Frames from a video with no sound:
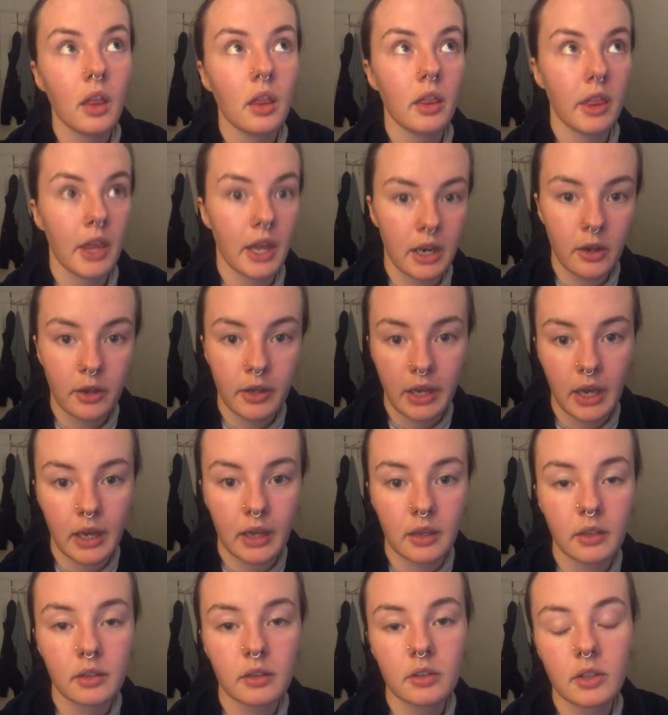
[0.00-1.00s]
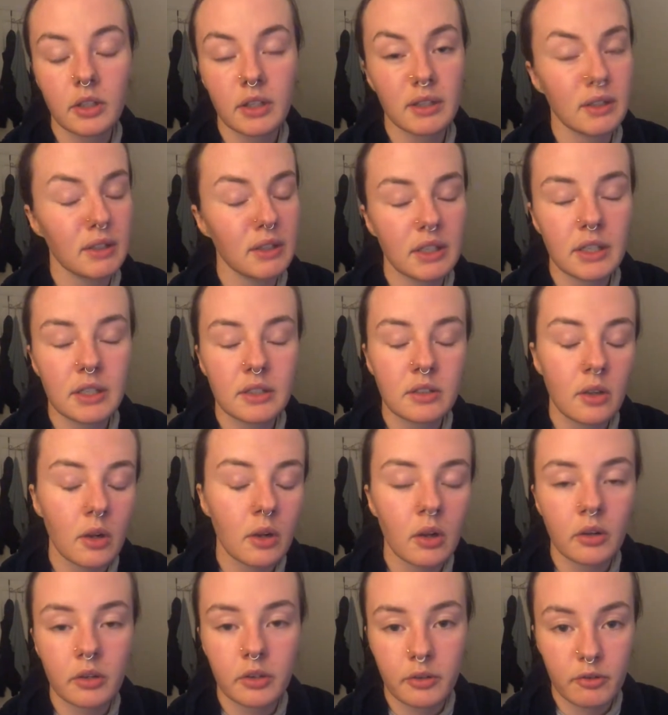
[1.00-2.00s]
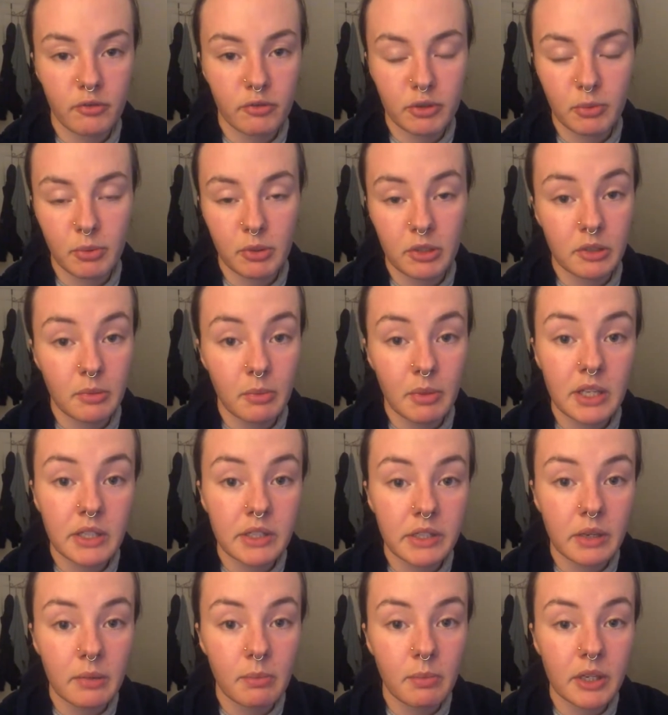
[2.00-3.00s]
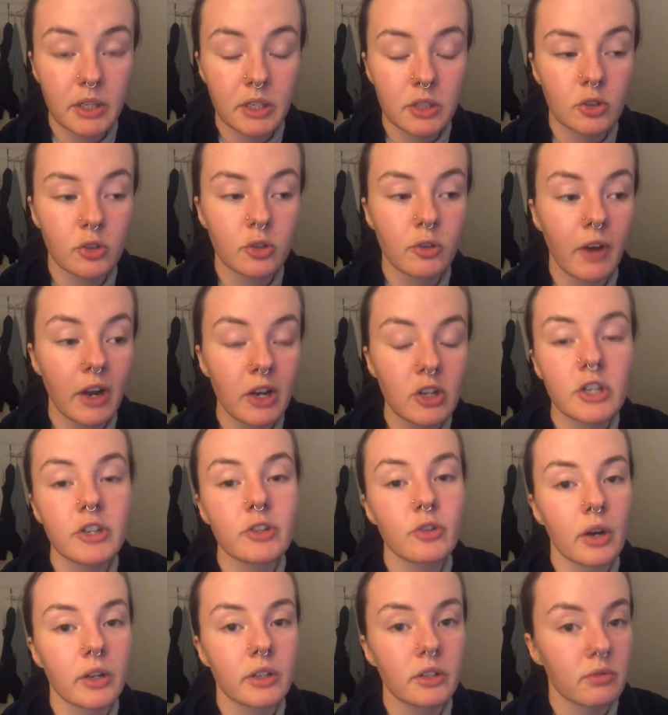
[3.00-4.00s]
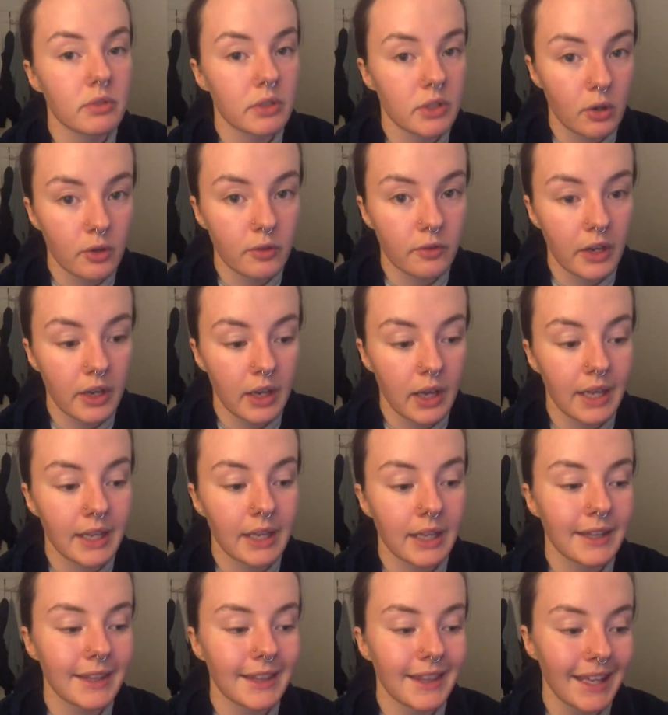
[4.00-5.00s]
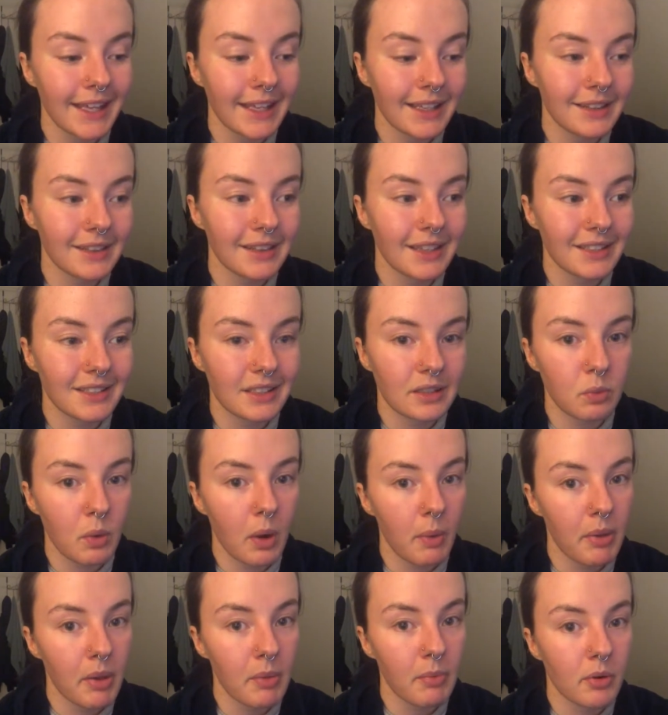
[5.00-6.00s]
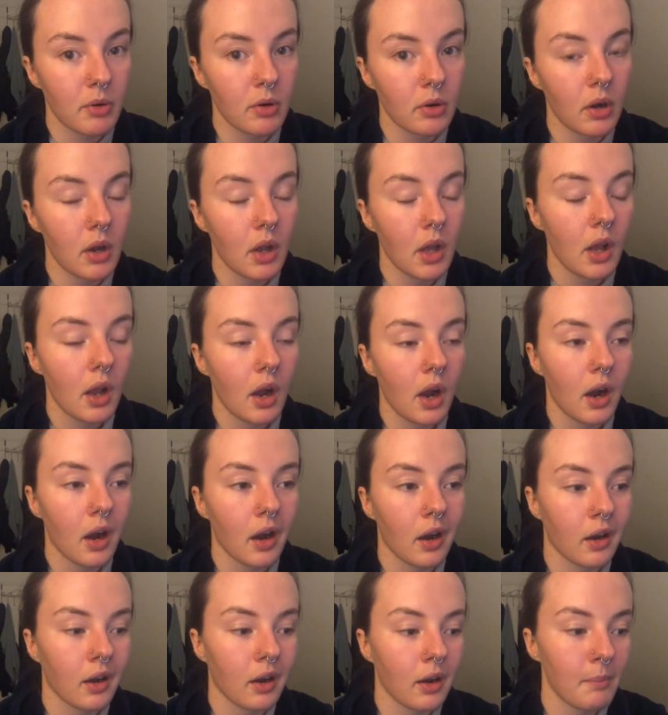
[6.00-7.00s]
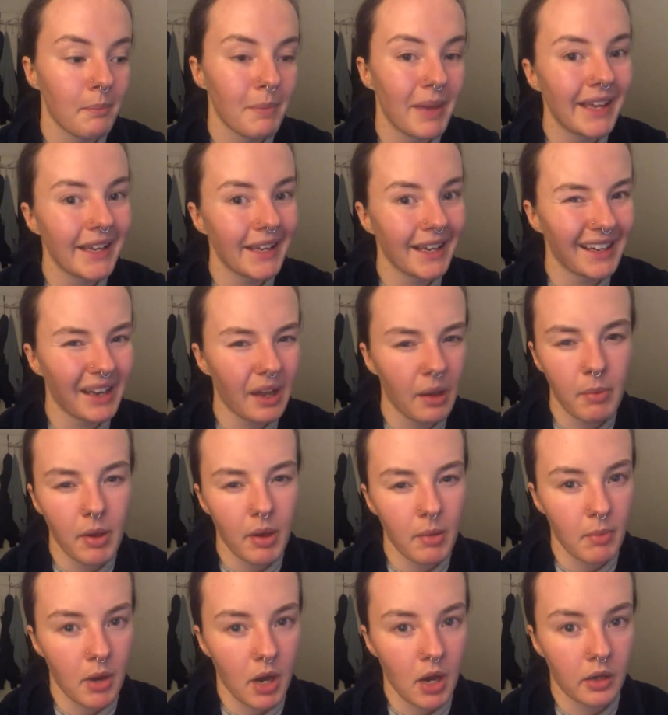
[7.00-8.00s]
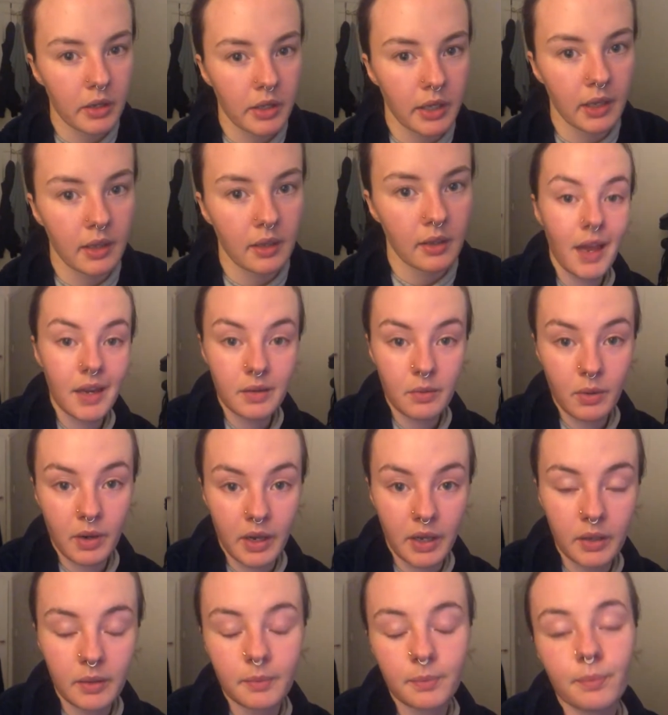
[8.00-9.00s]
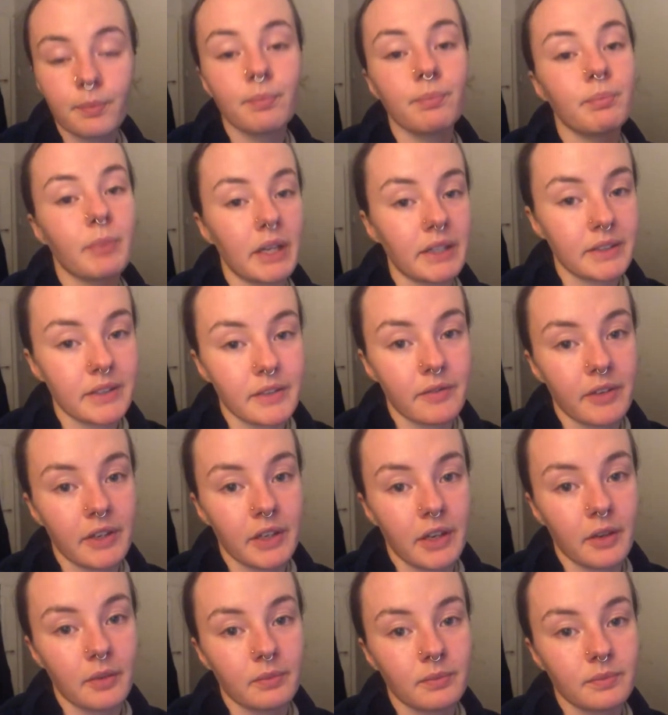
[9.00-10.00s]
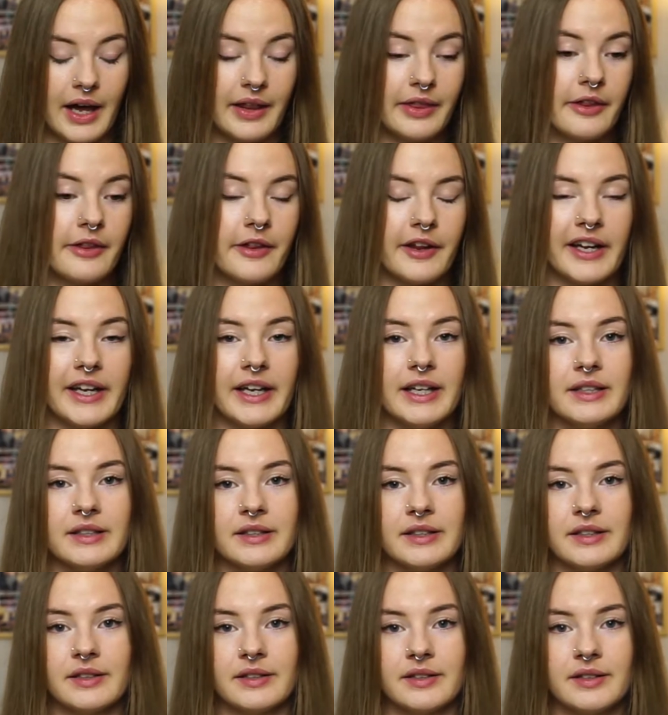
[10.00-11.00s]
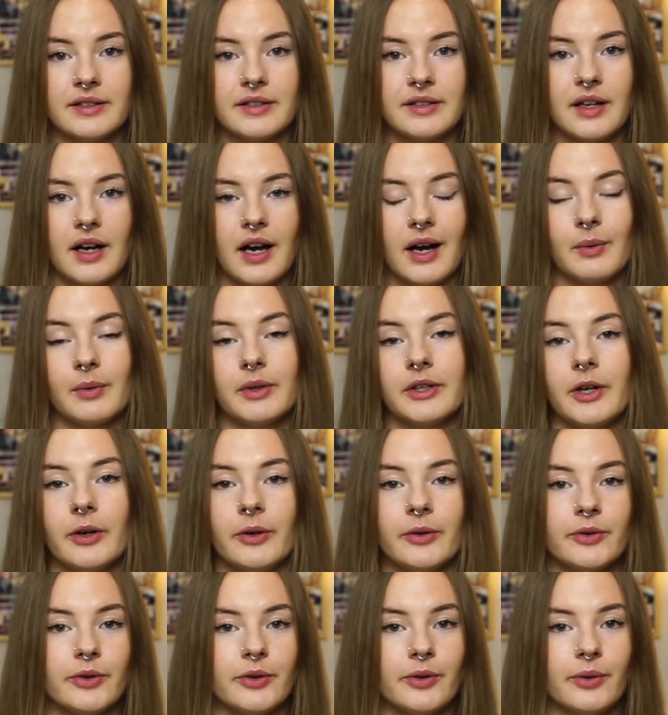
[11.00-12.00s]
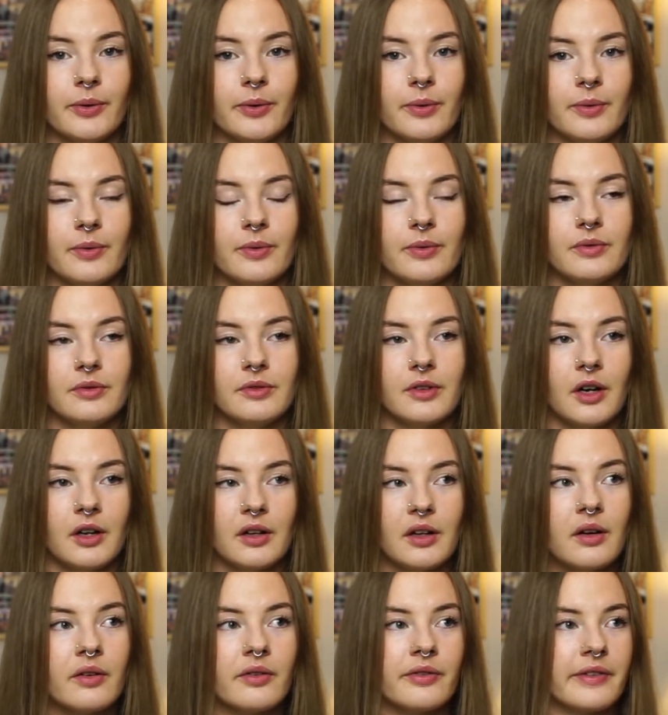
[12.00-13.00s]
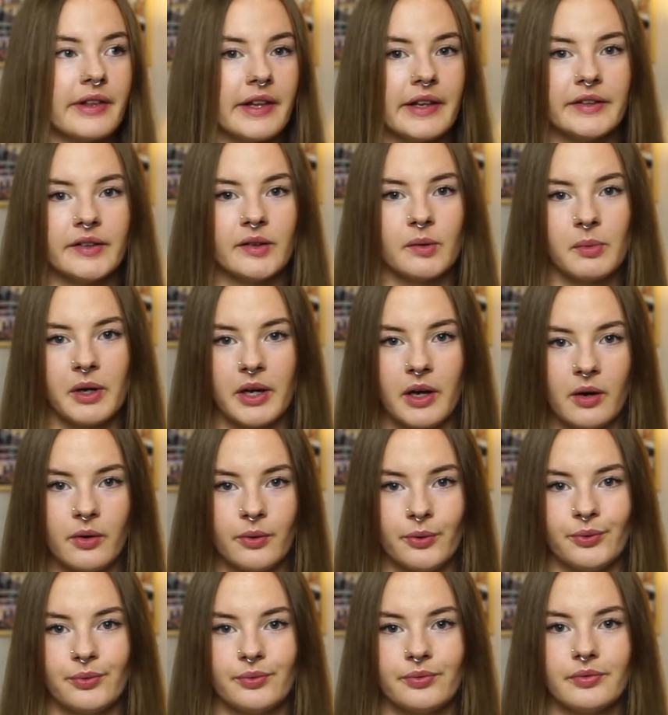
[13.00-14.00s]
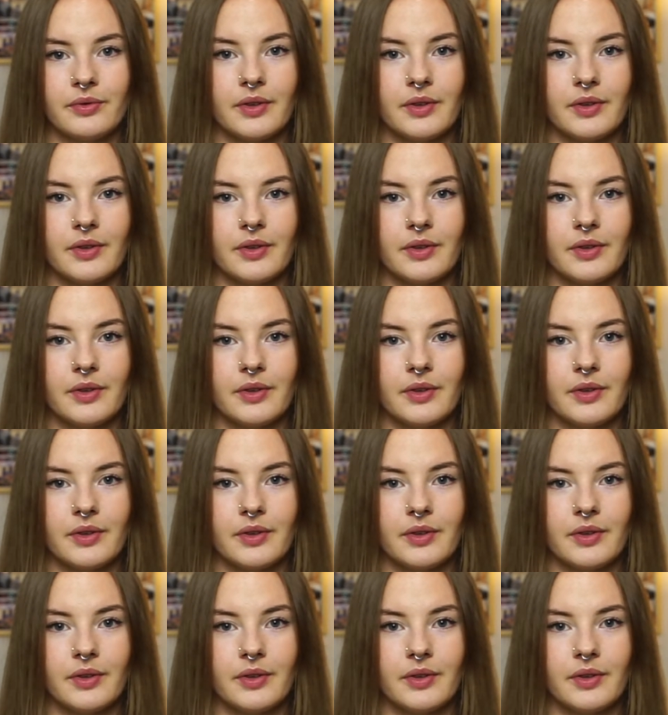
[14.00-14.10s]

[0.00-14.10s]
then okay, it is no longer your responsibility because you've actually tried to resolve it. And I think this is where people are making it a bit murky. Anyway, back to the video. And the thing is I would go to a lot of things on my own.